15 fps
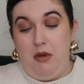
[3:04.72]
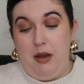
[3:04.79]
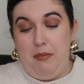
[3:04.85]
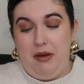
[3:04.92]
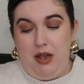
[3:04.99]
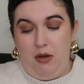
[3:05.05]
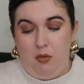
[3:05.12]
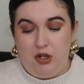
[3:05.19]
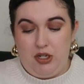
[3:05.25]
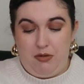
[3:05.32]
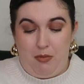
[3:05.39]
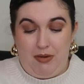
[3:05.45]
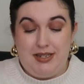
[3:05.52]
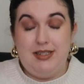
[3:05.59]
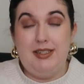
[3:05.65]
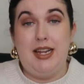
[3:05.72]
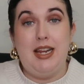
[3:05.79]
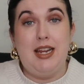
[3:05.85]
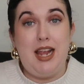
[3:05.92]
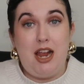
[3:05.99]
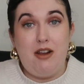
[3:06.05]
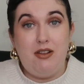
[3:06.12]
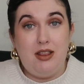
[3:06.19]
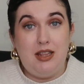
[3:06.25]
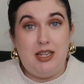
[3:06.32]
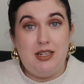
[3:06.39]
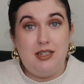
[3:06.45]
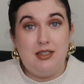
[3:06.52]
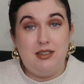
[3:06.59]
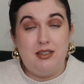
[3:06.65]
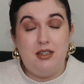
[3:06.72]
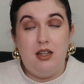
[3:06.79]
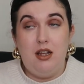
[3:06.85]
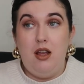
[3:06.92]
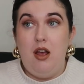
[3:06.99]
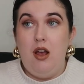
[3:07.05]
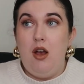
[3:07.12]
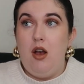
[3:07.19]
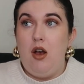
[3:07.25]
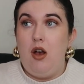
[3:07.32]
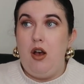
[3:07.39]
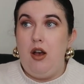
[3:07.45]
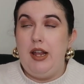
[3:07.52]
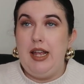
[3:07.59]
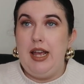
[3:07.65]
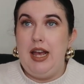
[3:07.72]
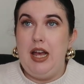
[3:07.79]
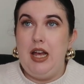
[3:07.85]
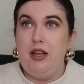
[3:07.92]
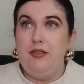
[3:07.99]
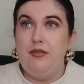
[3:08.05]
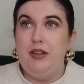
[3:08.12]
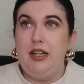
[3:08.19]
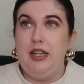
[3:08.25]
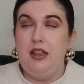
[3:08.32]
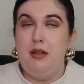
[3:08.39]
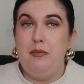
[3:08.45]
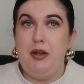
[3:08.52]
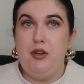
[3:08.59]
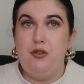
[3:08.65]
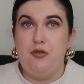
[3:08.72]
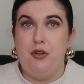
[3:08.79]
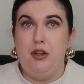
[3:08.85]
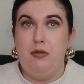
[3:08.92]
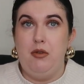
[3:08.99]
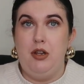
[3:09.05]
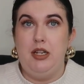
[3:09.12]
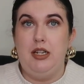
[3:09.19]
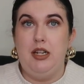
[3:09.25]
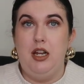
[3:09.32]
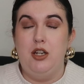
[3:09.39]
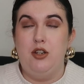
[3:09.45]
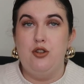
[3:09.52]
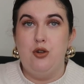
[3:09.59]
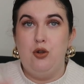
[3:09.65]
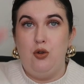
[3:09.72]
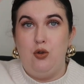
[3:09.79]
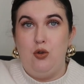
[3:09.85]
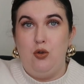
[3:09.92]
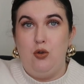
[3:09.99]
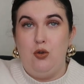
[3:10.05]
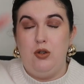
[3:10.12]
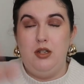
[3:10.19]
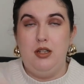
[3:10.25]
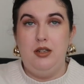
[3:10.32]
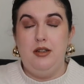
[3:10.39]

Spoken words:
my plan was to put my skincare in this. I have in the bedroom like a tall